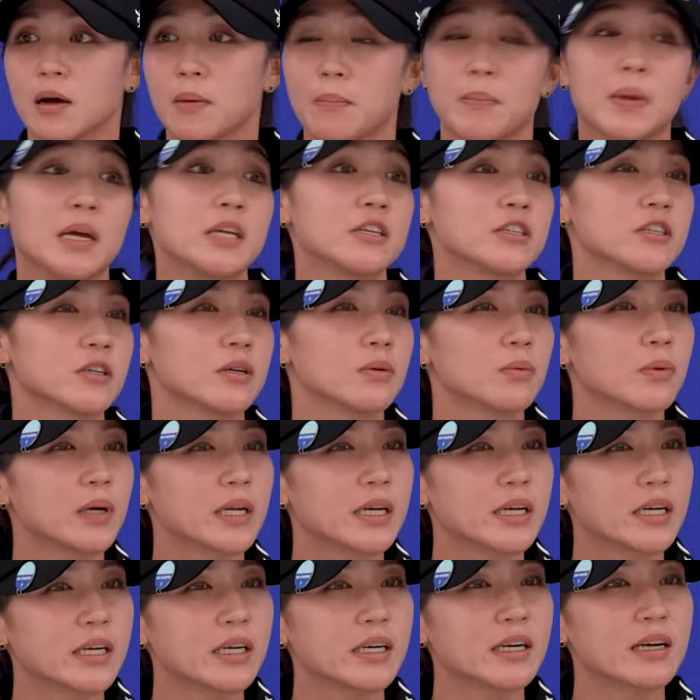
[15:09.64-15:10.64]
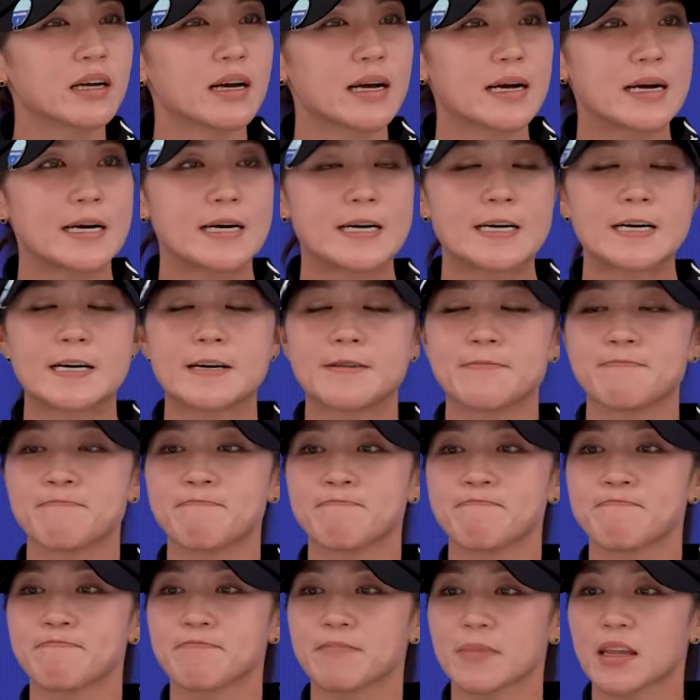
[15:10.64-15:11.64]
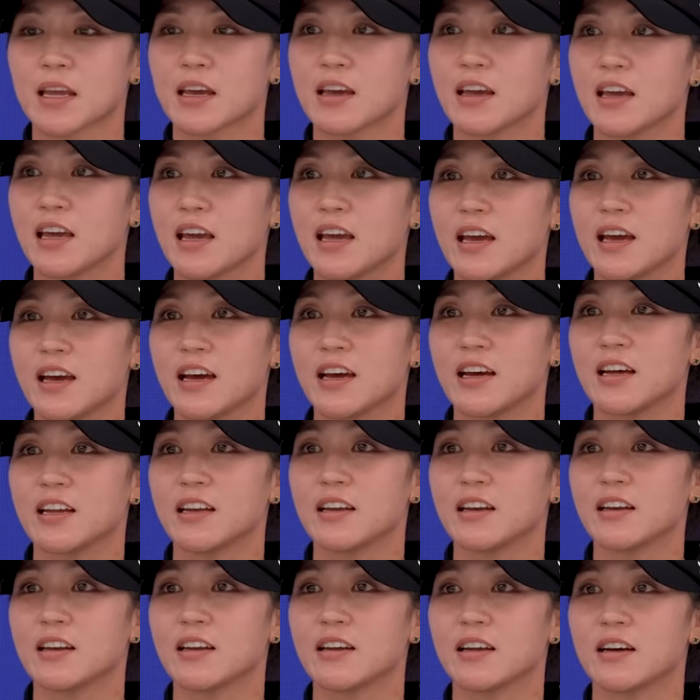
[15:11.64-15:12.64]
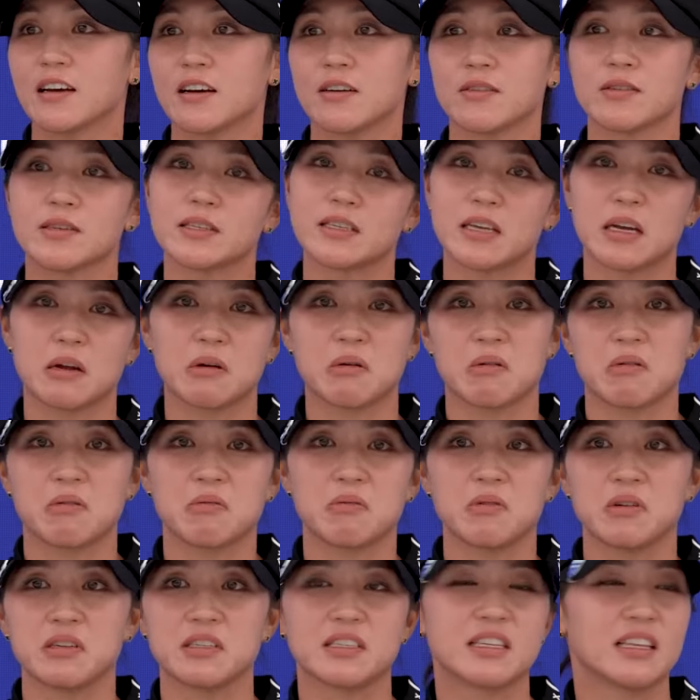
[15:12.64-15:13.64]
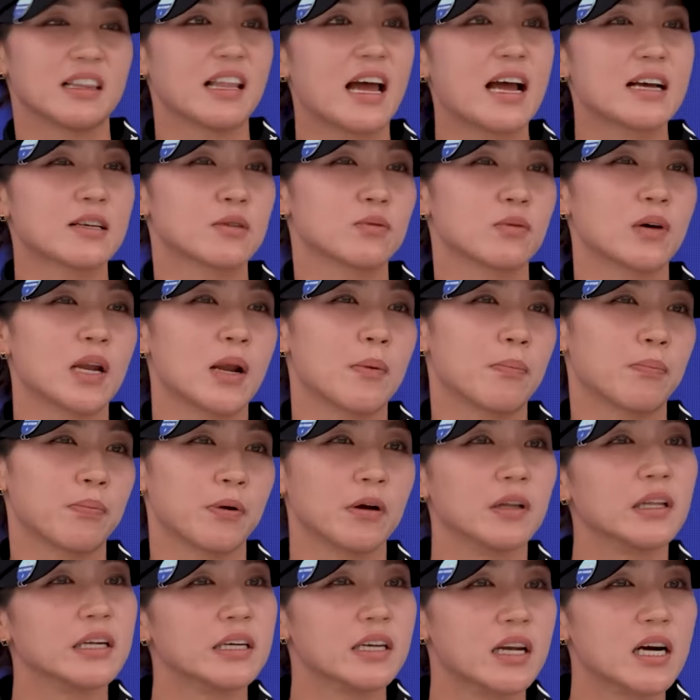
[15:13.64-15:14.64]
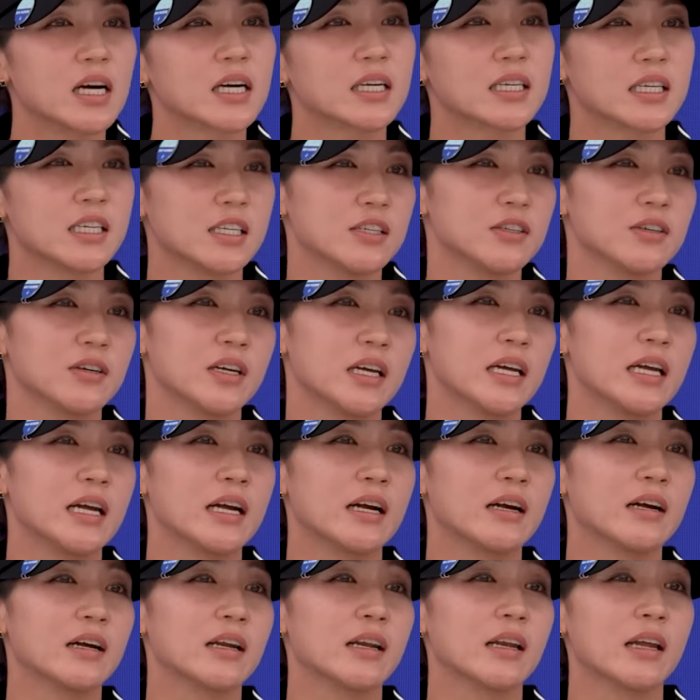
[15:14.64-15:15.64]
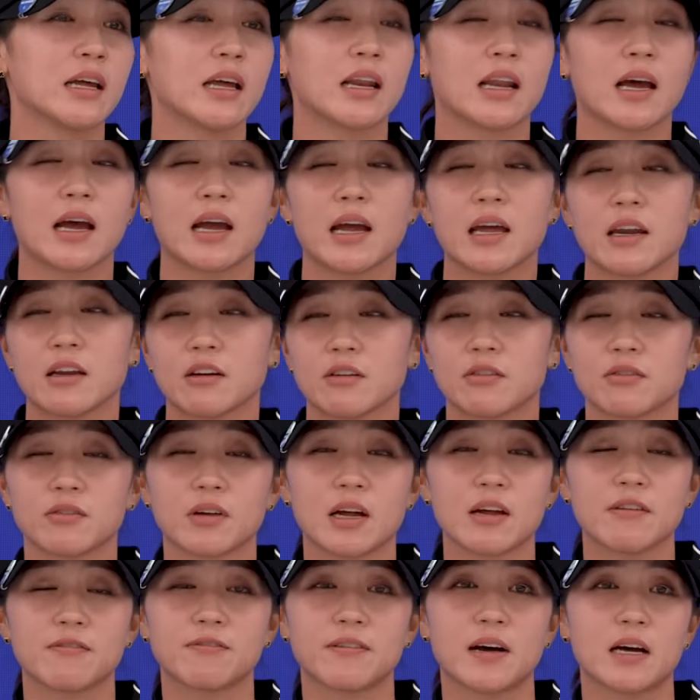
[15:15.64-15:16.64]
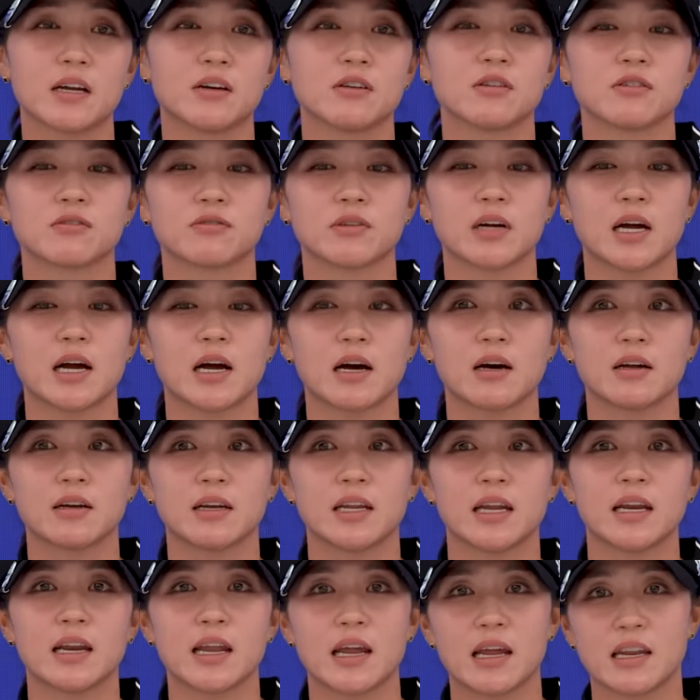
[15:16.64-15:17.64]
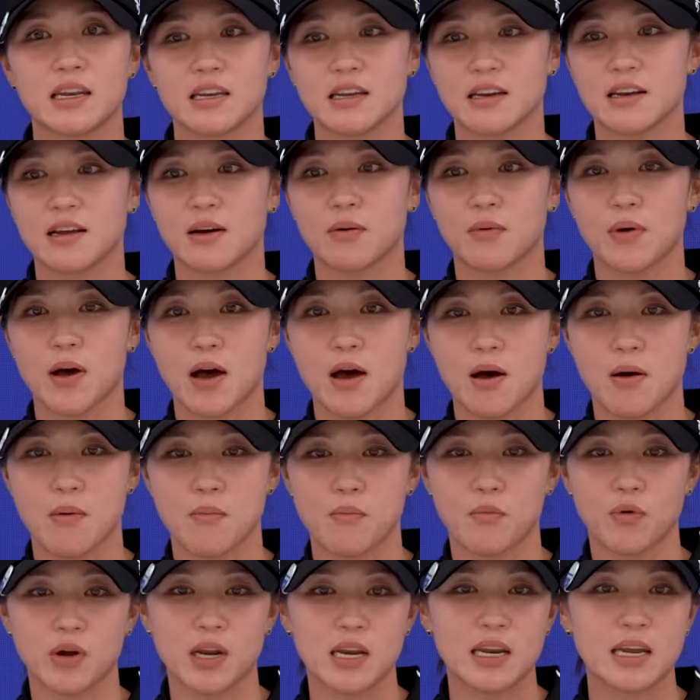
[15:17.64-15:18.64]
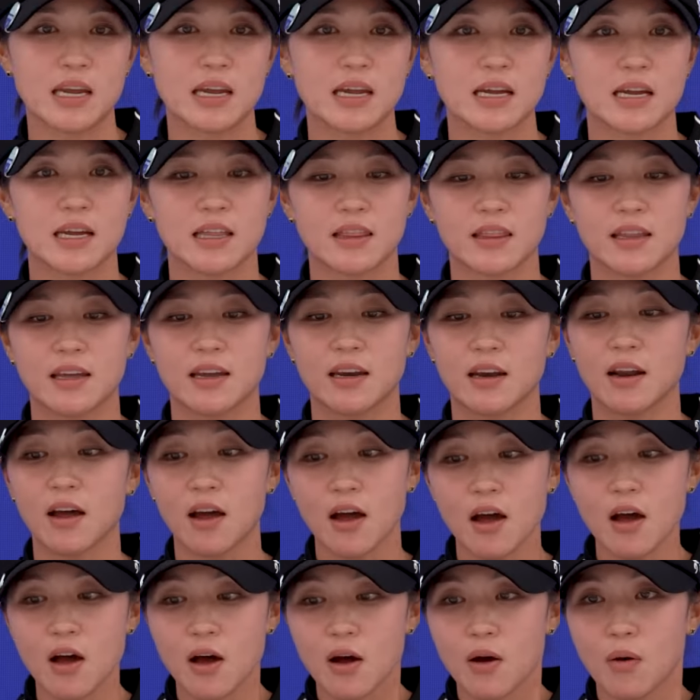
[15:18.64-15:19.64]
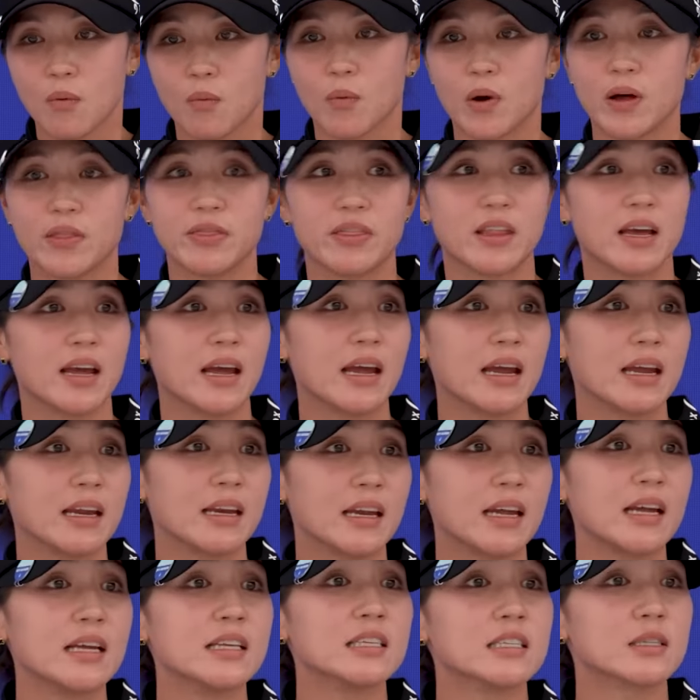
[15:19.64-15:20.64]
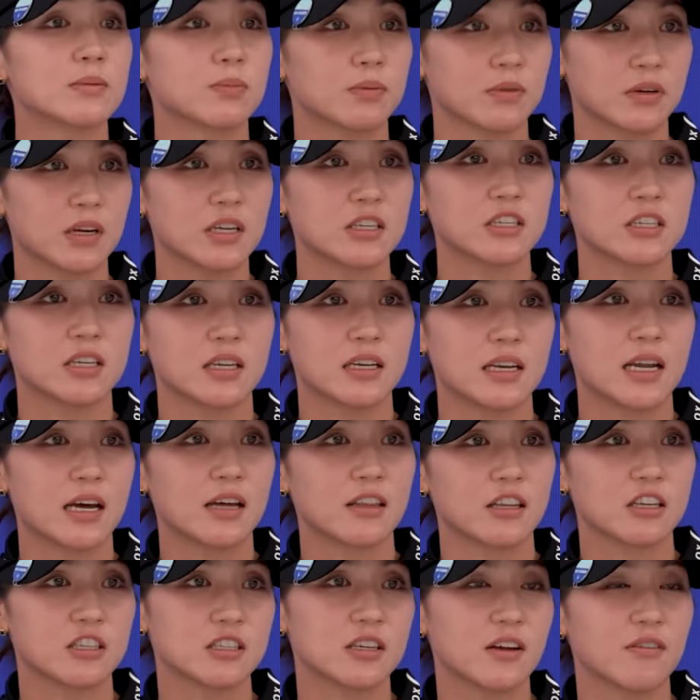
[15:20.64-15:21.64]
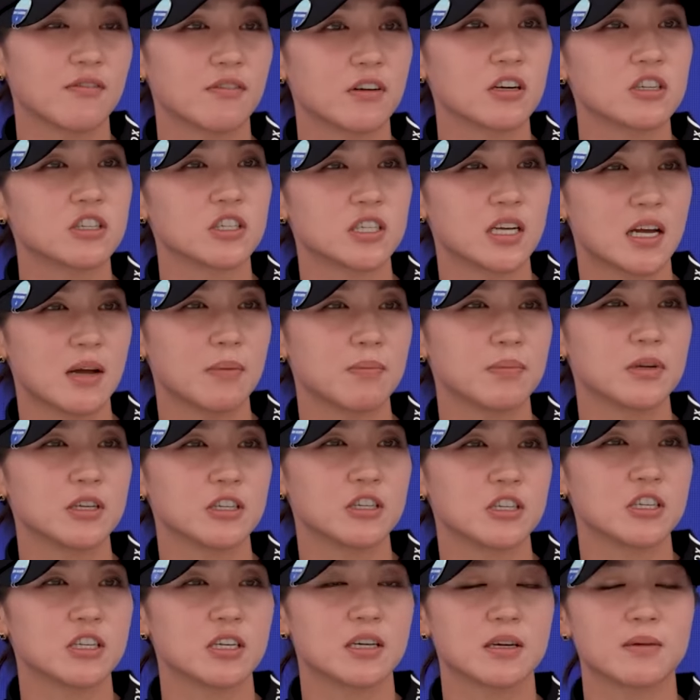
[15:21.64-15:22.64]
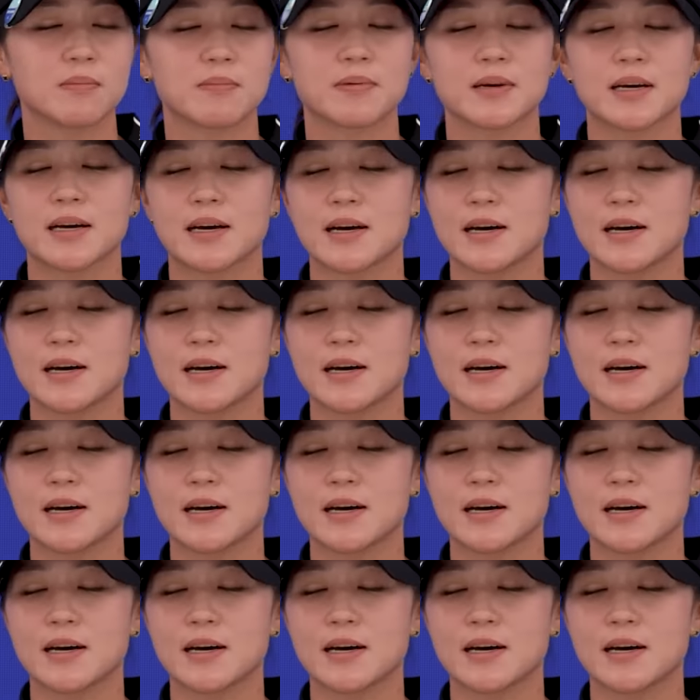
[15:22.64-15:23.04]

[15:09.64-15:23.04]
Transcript: major winner. And I was like, well, it's the last one. I'm probably not going to do it here. And I had a great final round and ended up winning and then won the ANA Inspiration, now the Chevron Championship,